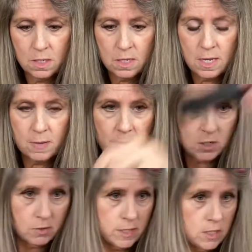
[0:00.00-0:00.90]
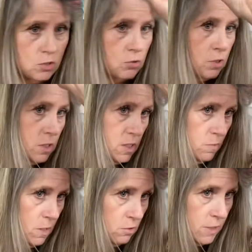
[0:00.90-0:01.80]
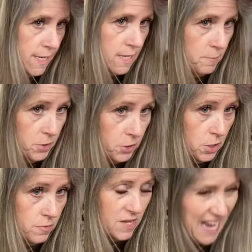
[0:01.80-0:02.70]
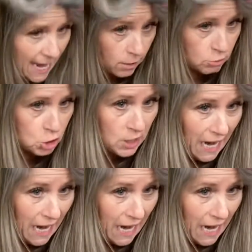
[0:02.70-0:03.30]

And I'm going to go ahead and use the smaller diameter on the pouch.